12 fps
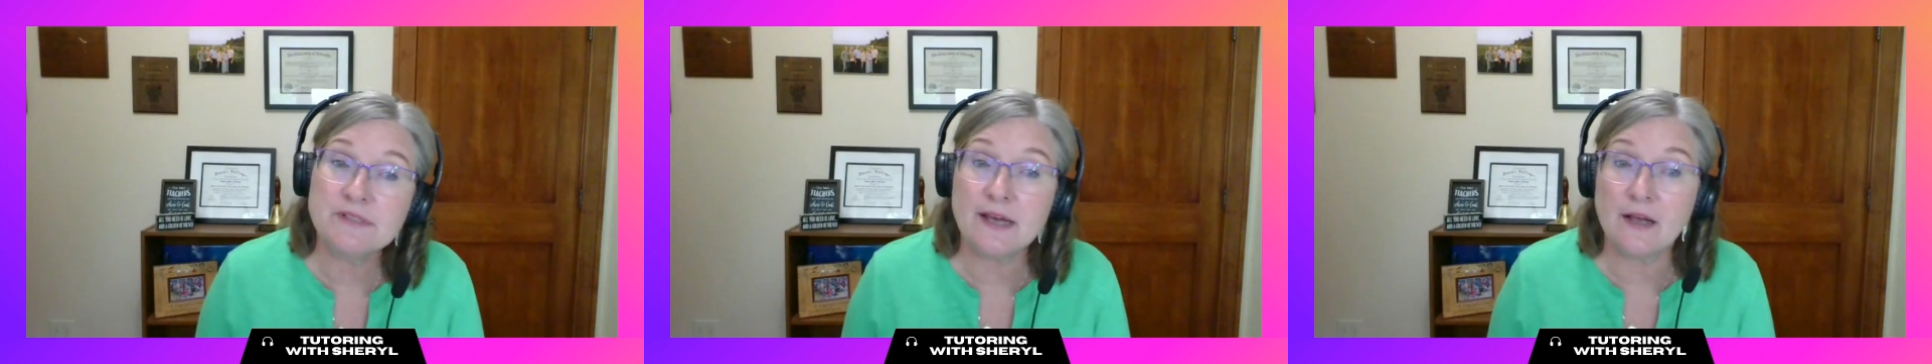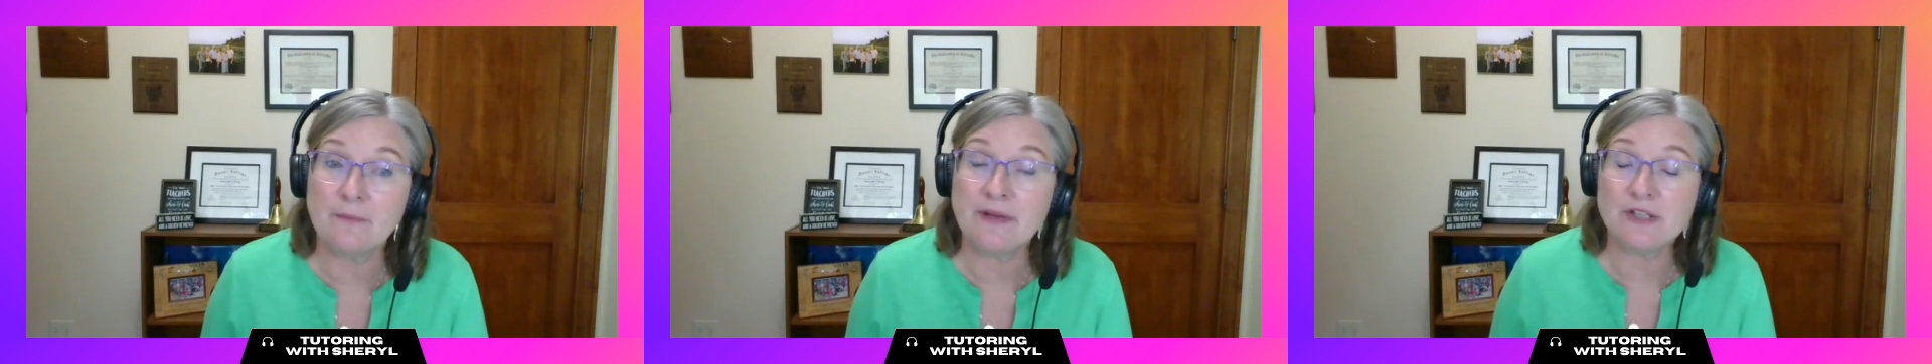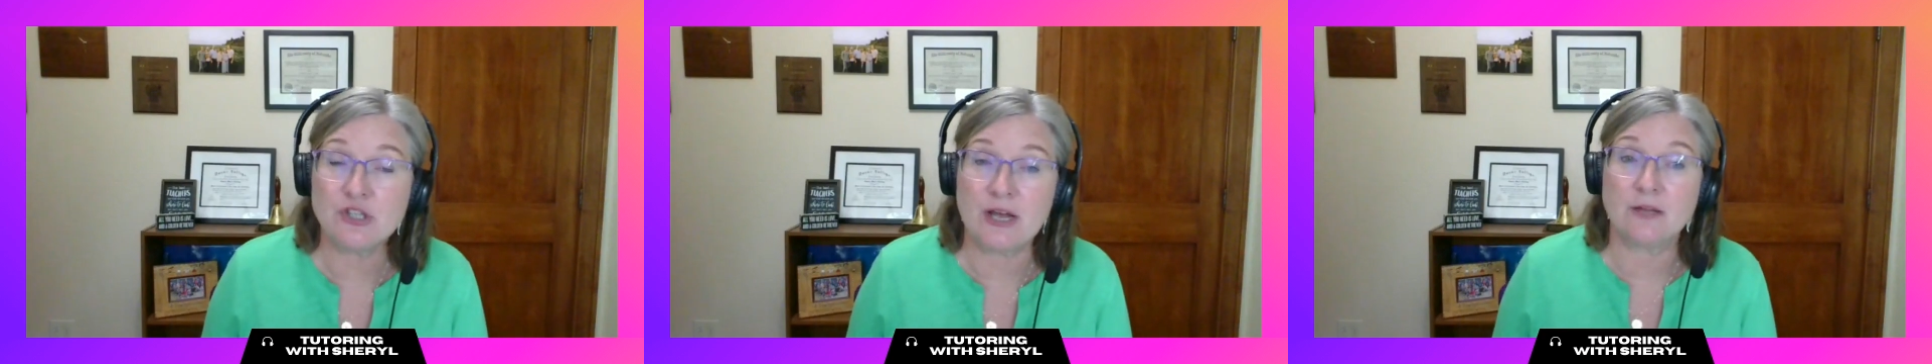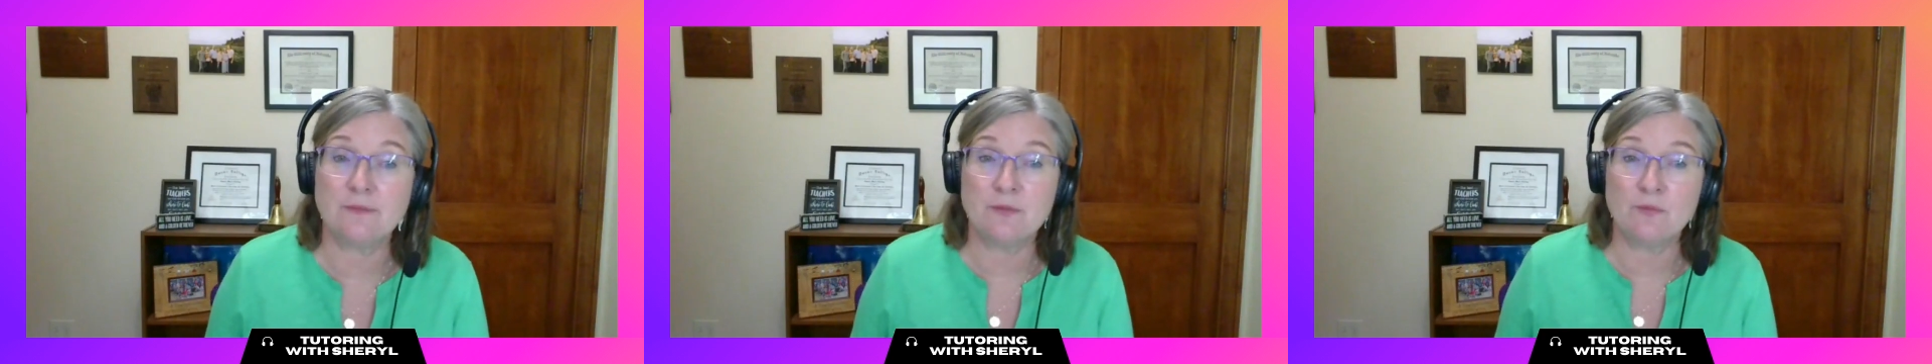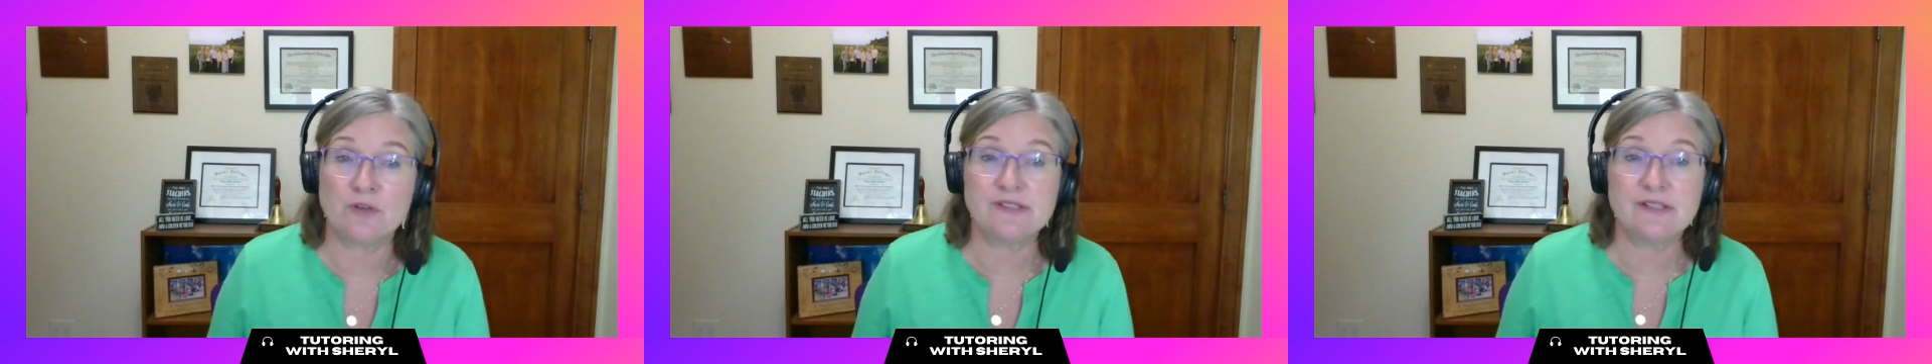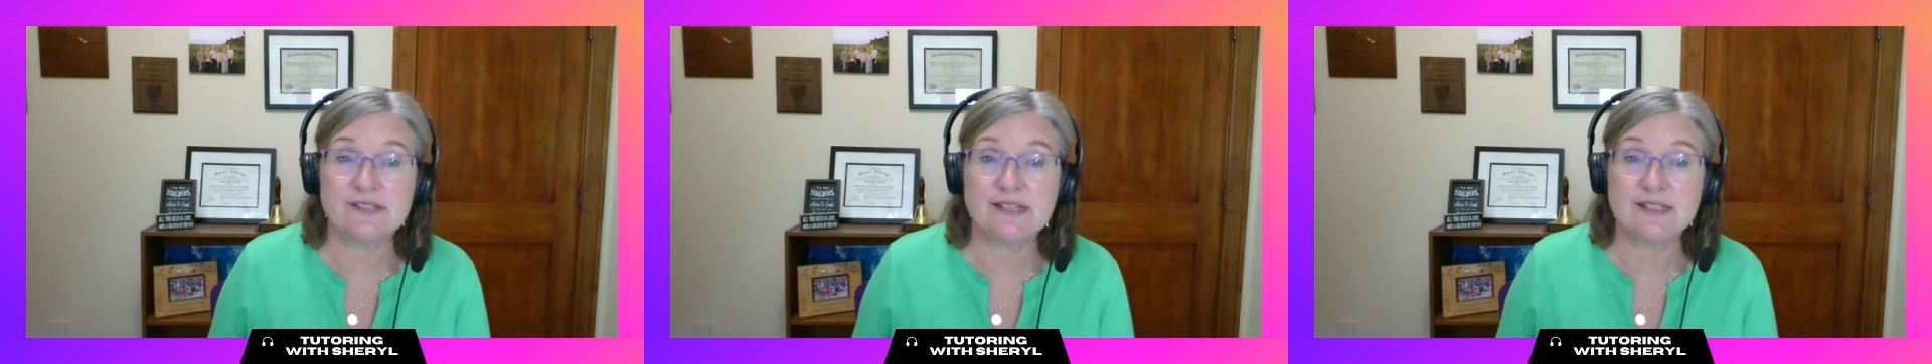to help my child be more
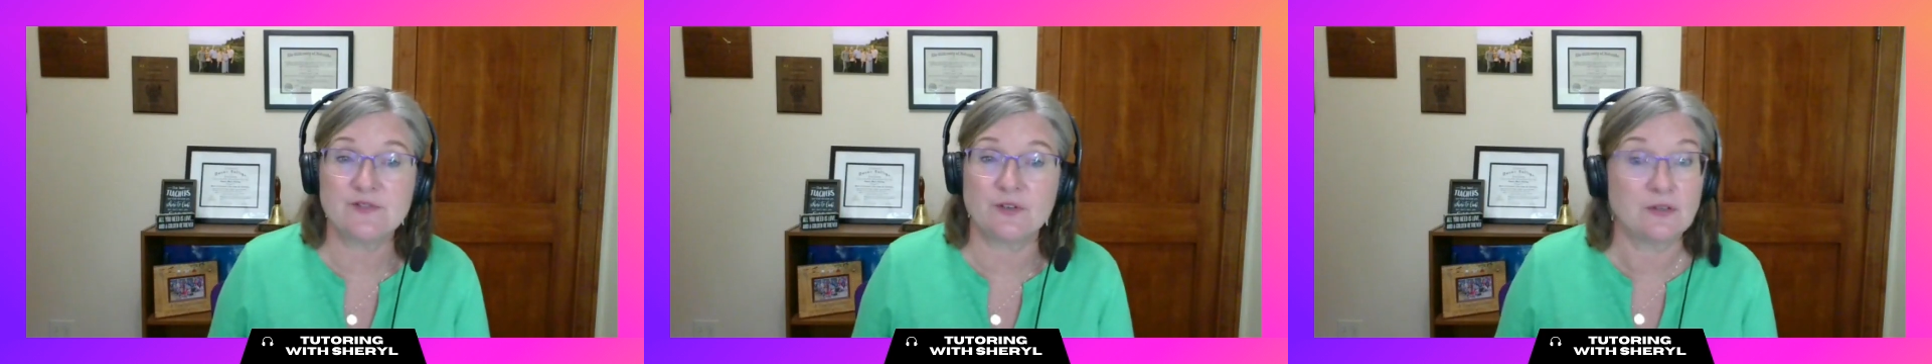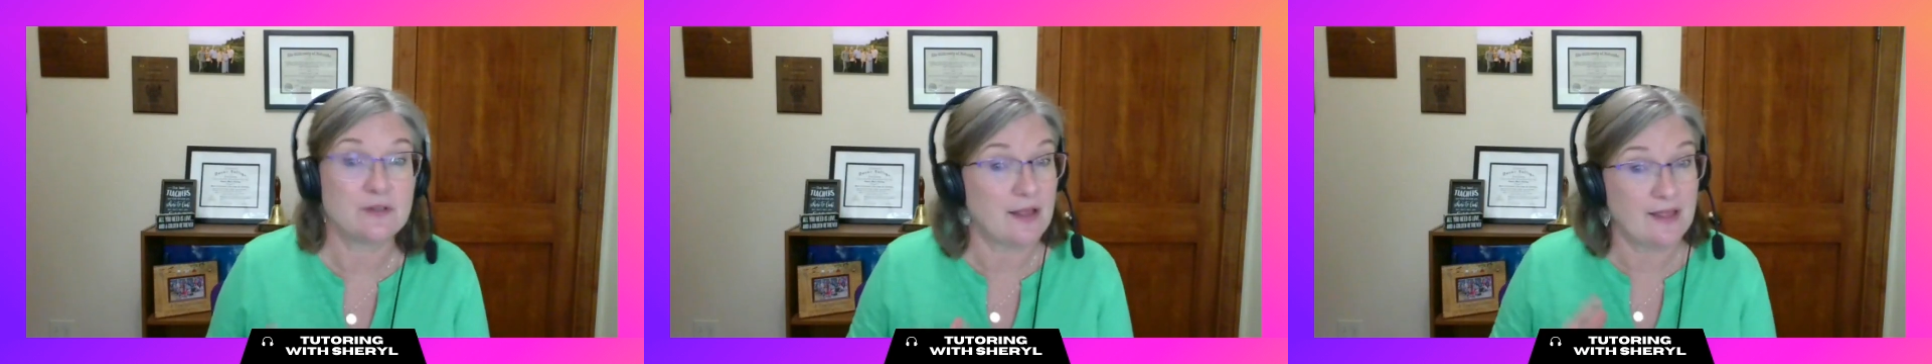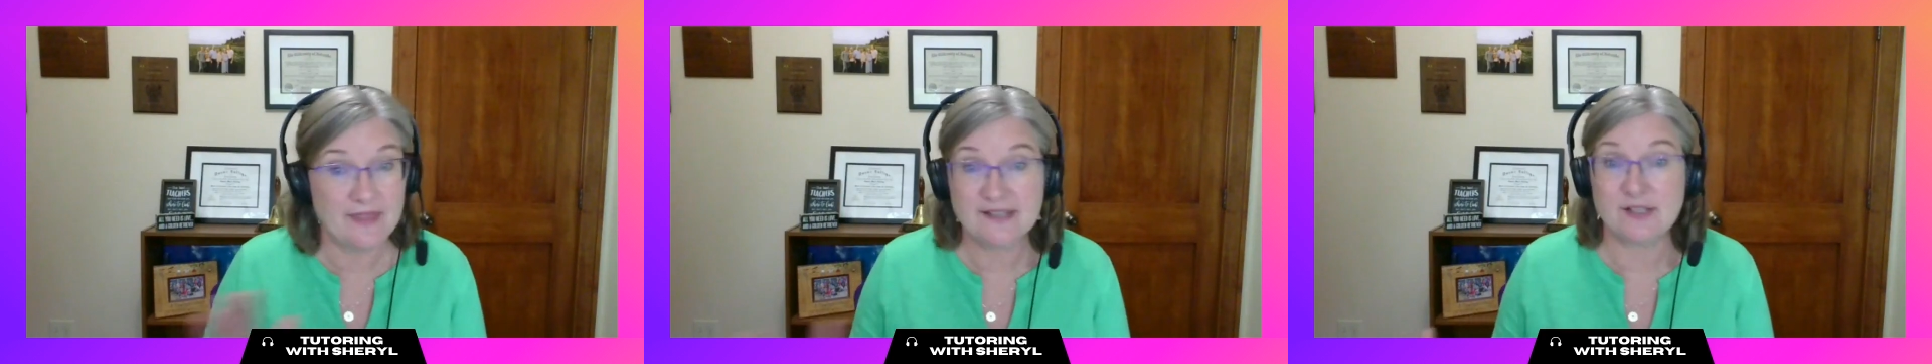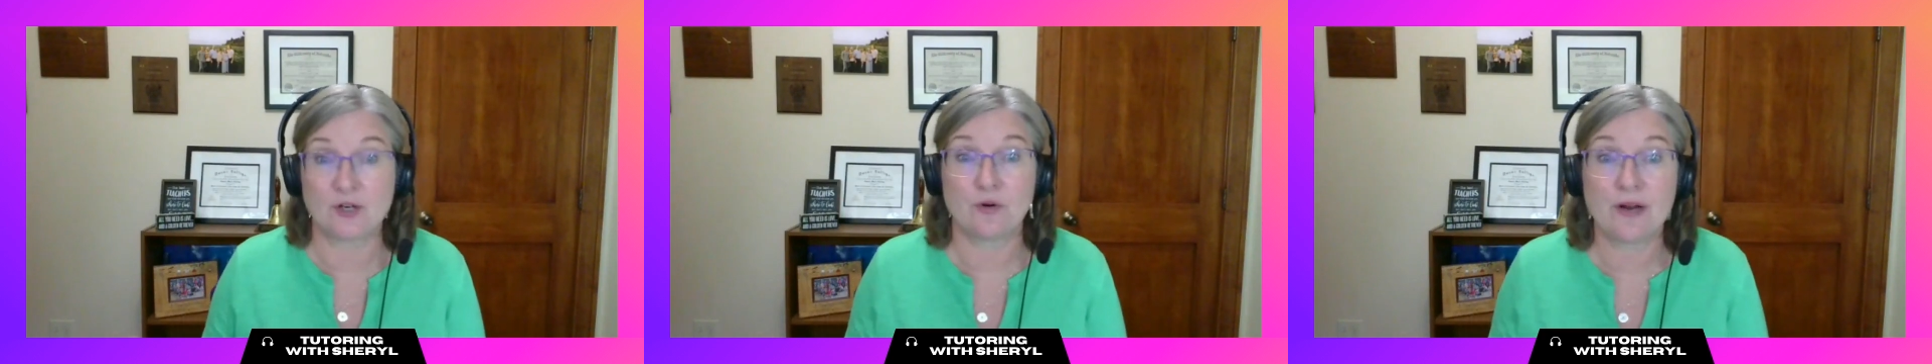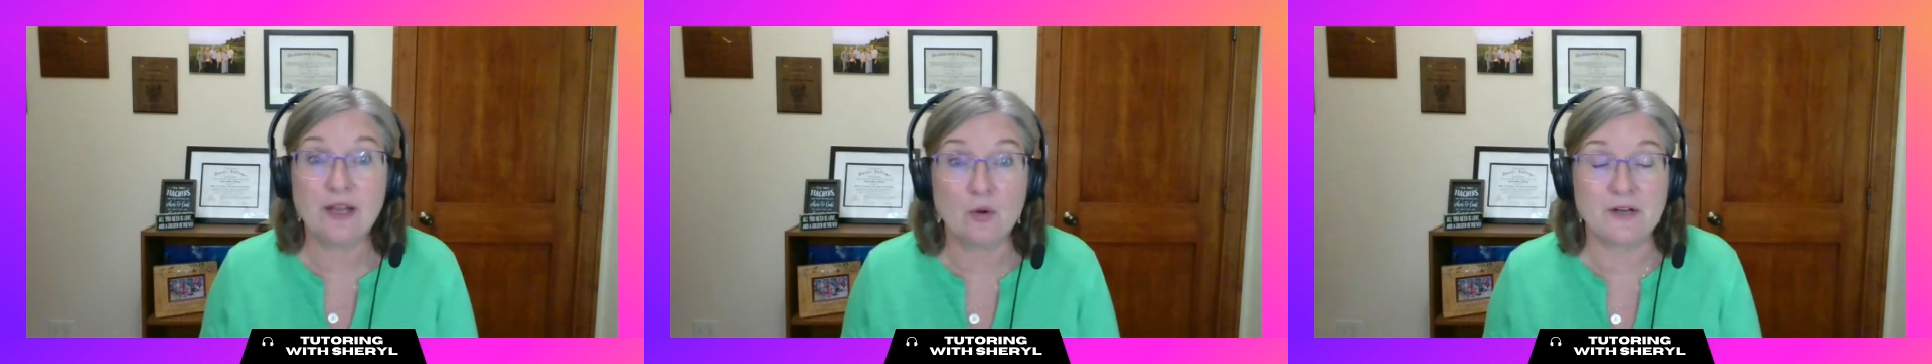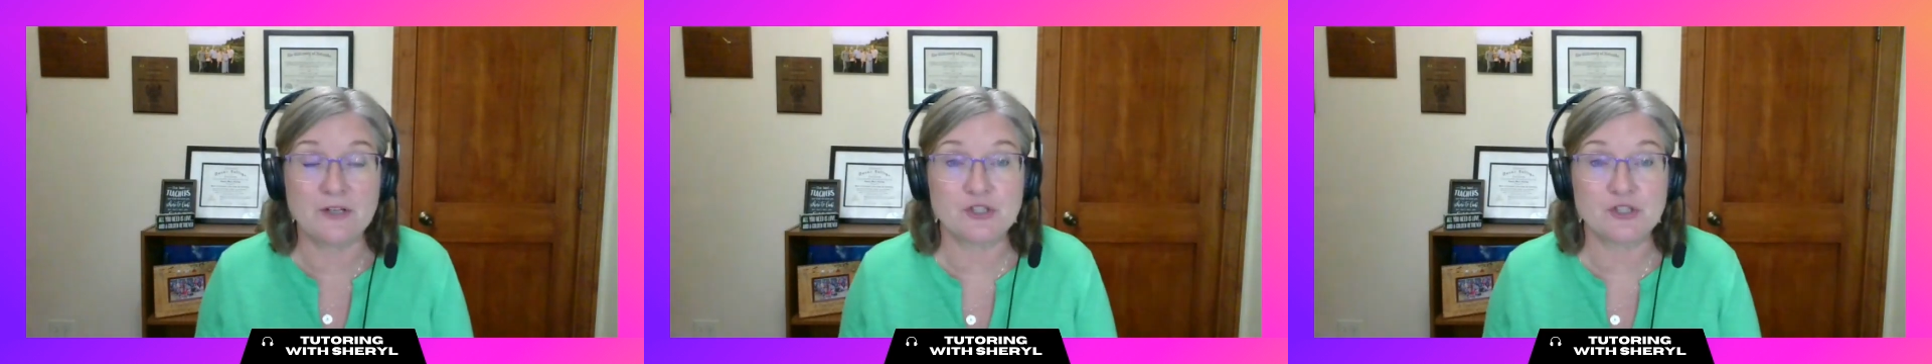successful? That's a great
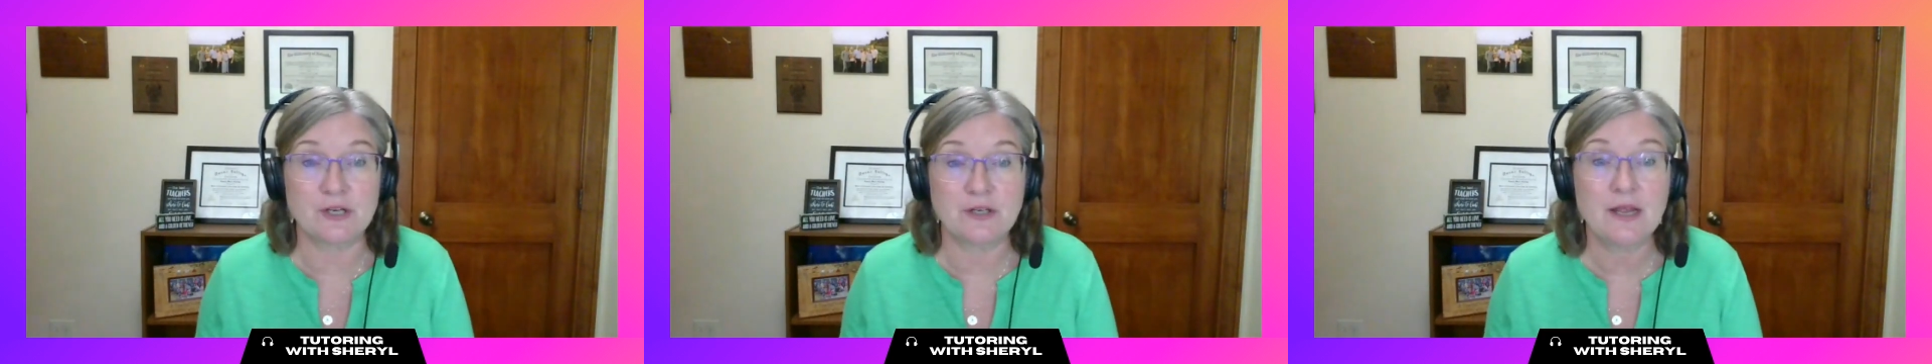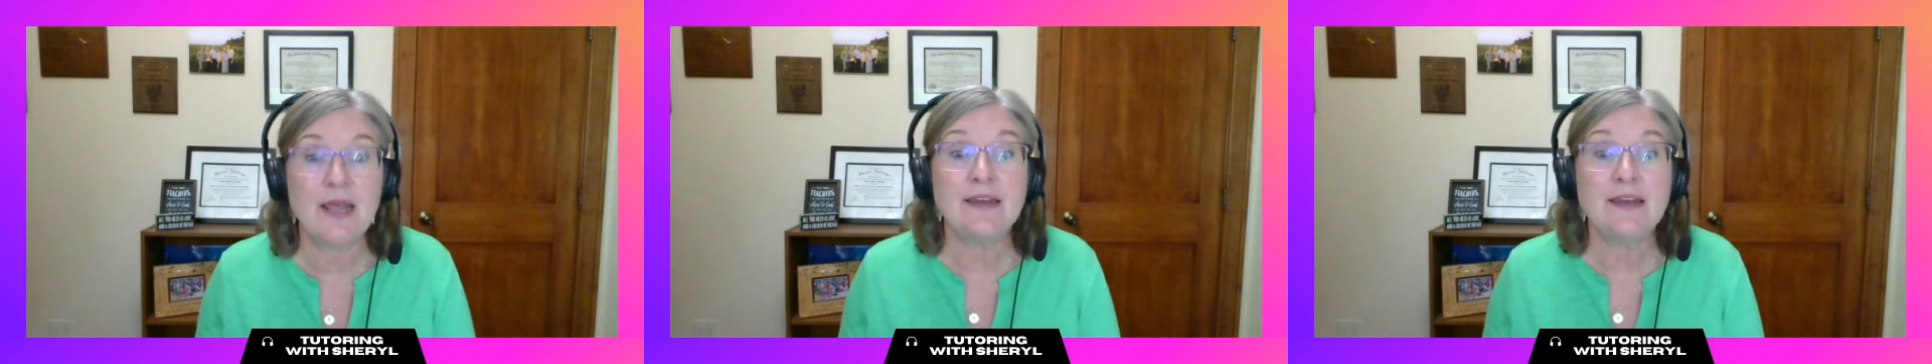question.